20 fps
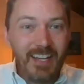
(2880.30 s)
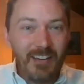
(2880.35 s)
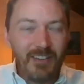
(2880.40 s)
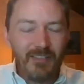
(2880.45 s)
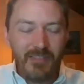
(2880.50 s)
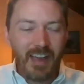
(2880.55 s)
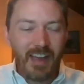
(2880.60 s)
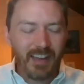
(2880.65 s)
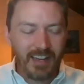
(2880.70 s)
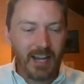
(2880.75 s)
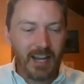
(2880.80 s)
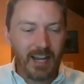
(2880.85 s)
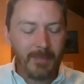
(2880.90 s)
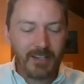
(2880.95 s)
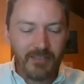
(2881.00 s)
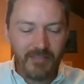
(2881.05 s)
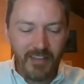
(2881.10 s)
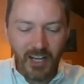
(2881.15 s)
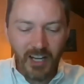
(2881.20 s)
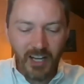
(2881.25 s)
of
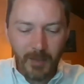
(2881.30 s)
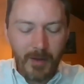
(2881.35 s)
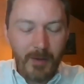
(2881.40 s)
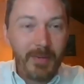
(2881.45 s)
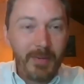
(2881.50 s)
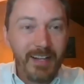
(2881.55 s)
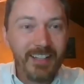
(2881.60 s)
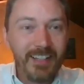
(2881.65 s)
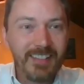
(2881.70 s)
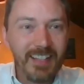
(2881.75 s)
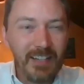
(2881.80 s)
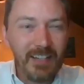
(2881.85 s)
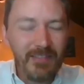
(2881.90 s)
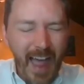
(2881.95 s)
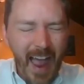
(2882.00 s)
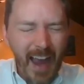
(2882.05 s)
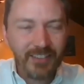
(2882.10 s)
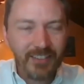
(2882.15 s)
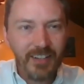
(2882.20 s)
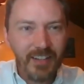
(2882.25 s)
economic development, but instead of
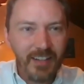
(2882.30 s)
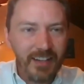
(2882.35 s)
act,